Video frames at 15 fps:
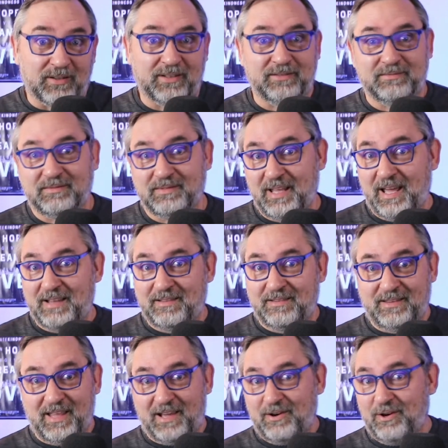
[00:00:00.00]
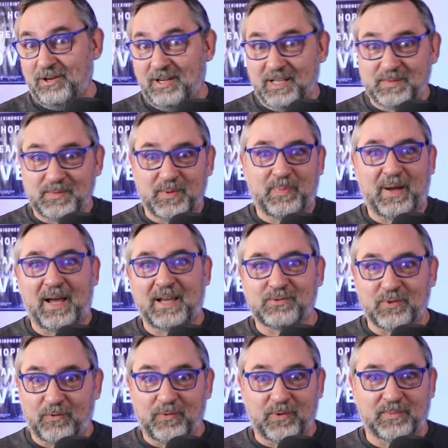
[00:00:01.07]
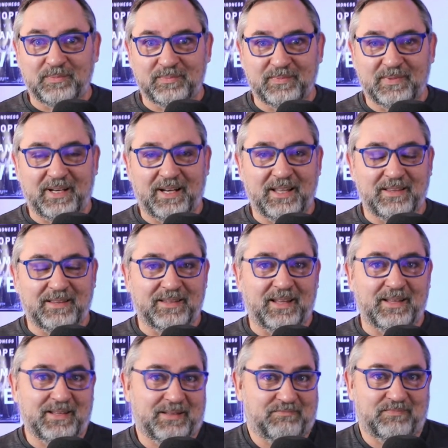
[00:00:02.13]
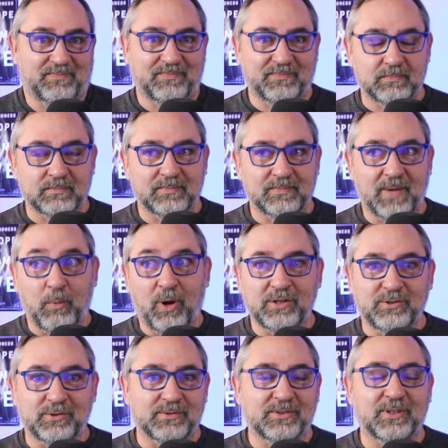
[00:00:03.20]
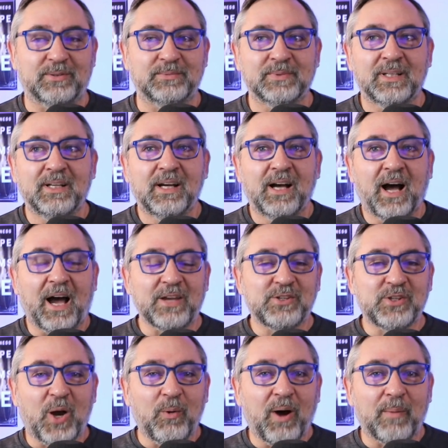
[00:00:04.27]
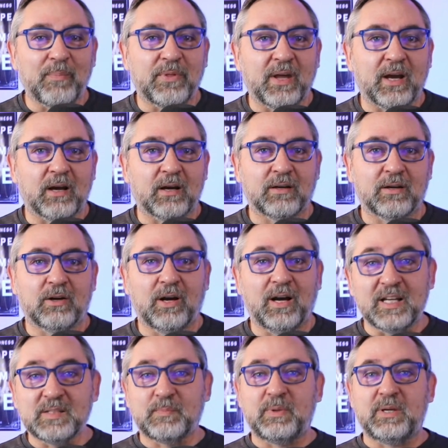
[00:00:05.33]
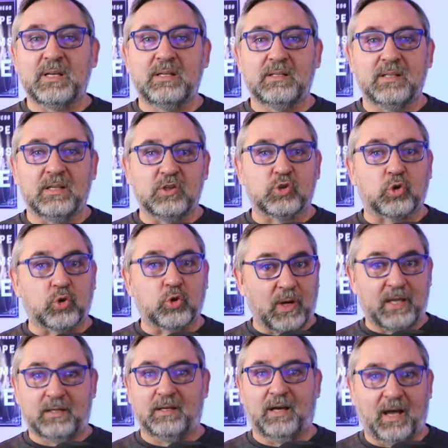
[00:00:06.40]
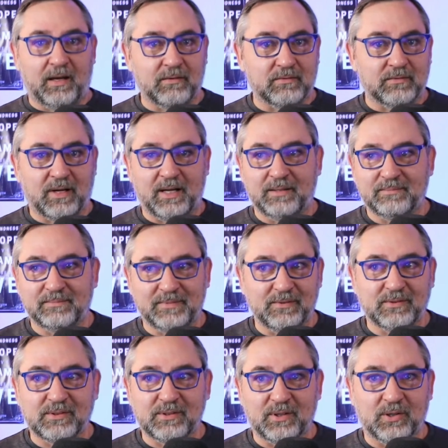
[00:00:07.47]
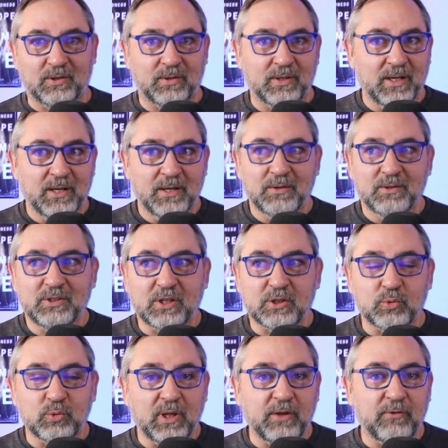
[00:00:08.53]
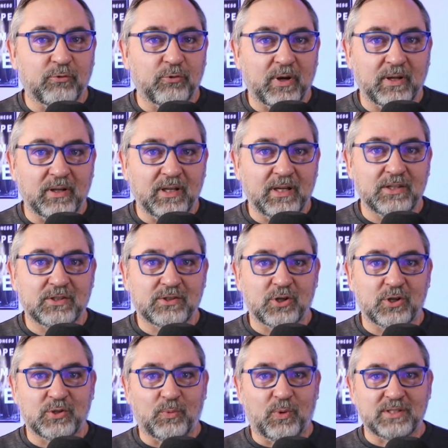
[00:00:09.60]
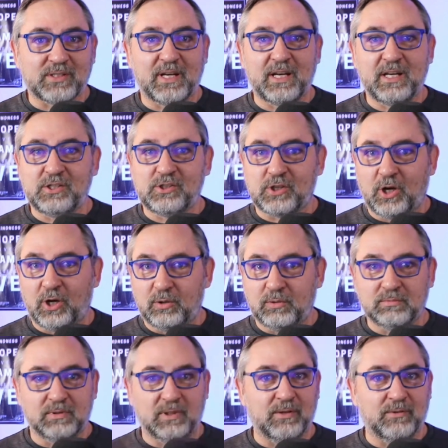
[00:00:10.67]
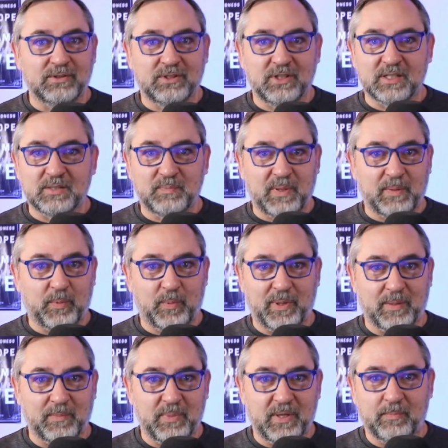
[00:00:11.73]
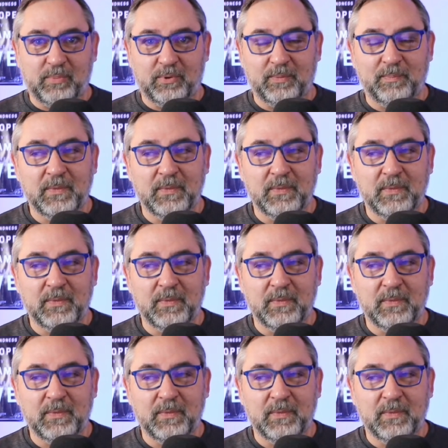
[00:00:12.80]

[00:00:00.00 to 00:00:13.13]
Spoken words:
and that her and husband pastoring from, and I want to." So I show up there. Her husband, a great guy, right? It was just a really friendly church. It wasn't any show. It was just people being people.